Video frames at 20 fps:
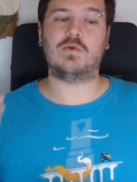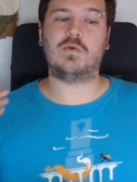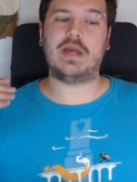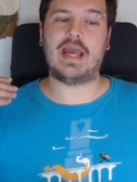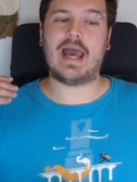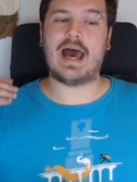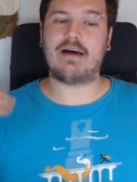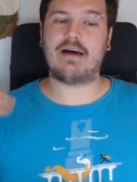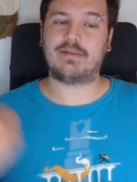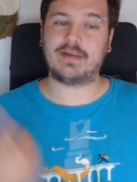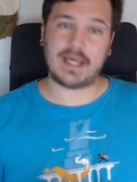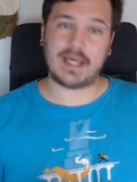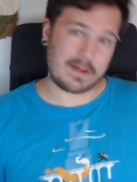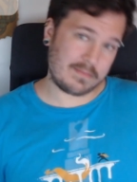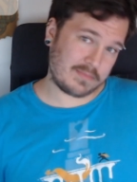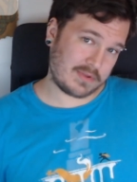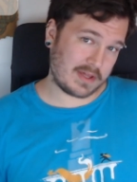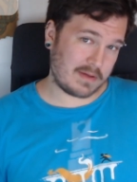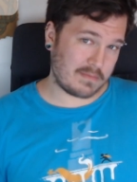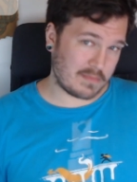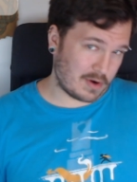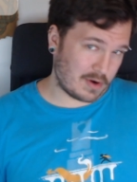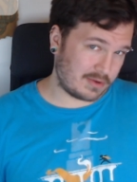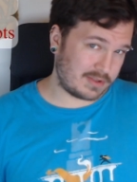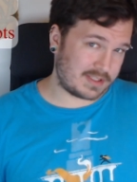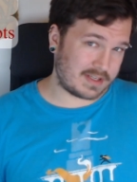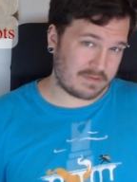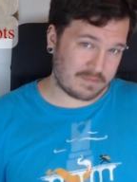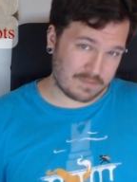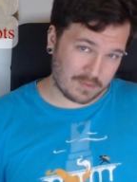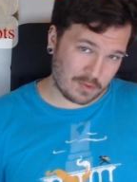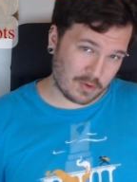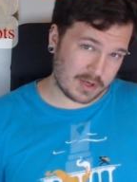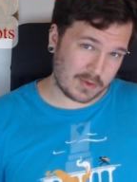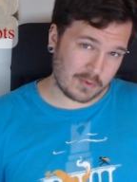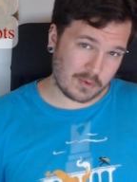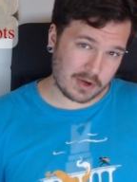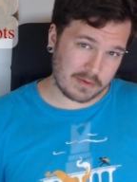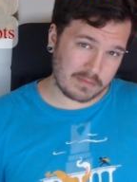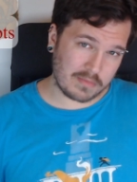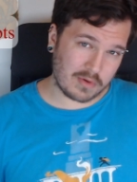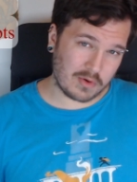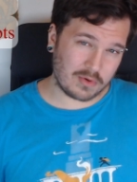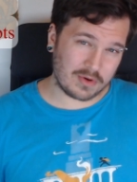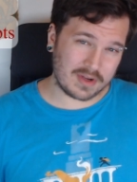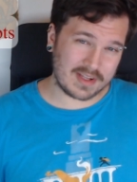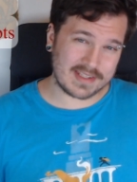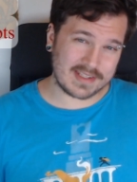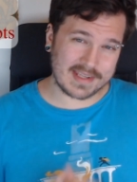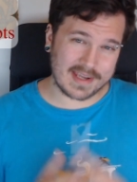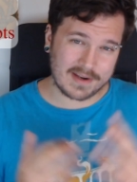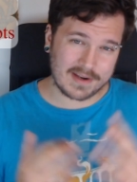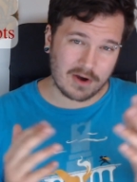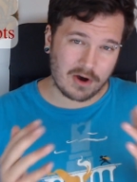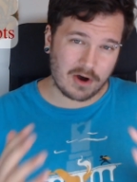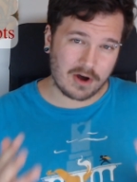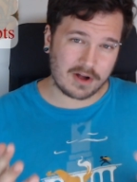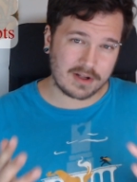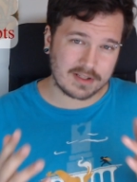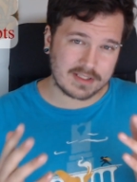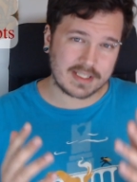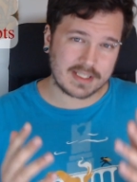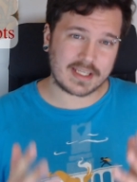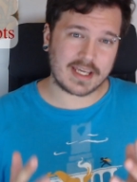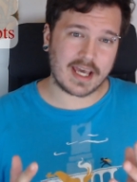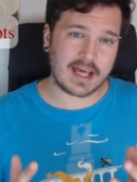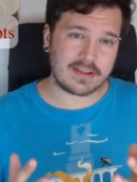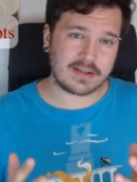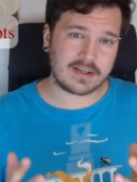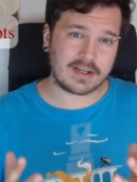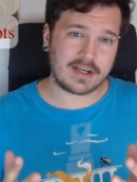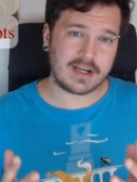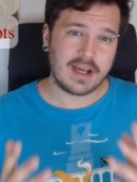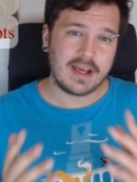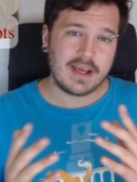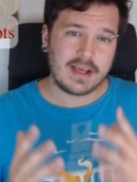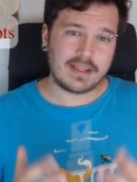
we have gameplay modes at forty-one points, and all together